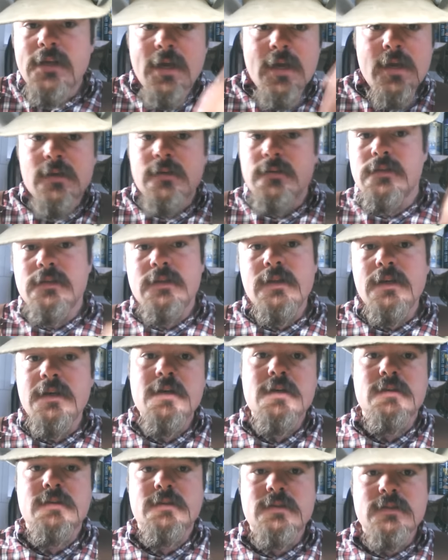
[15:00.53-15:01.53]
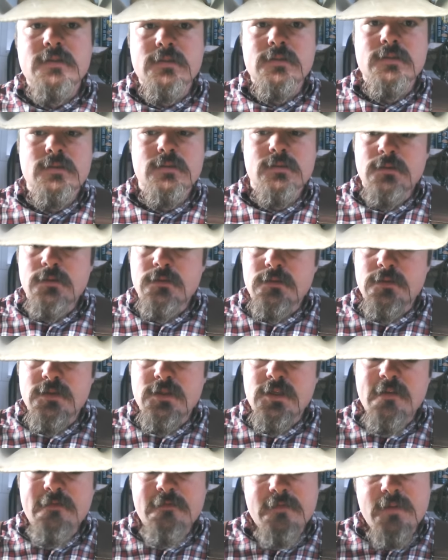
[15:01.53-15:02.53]
gangs of discs,
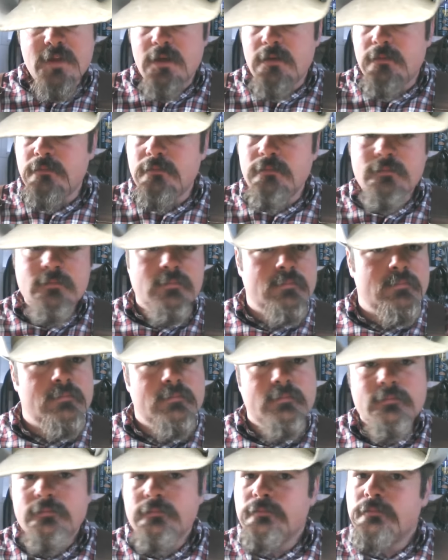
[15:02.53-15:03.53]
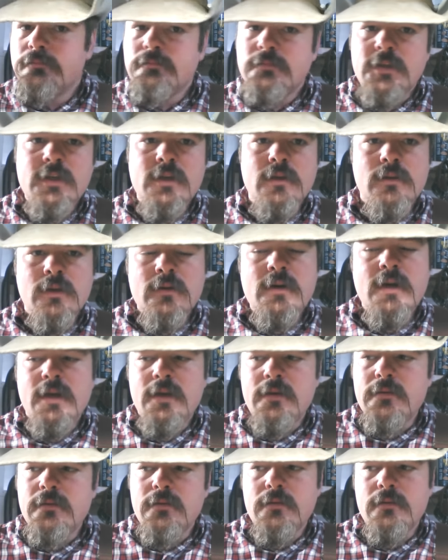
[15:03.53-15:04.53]
stuff that,
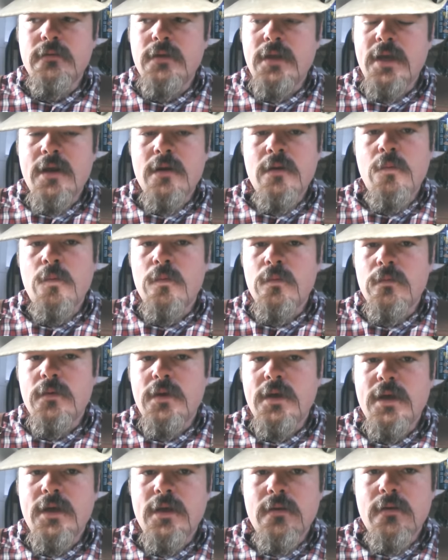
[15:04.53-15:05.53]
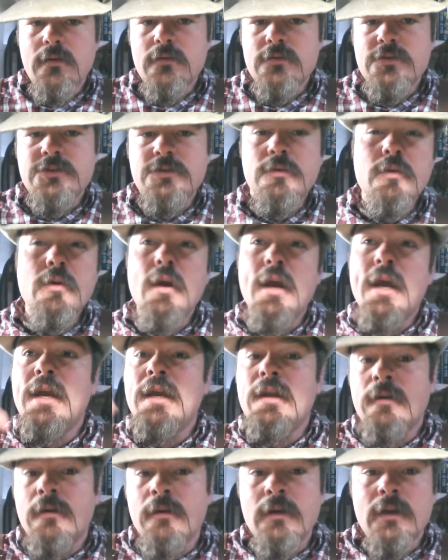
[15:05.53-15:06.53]
learning how to shoot
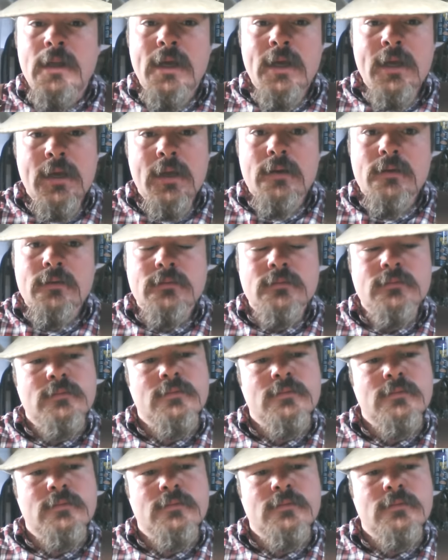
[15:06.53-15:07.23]
grade on land,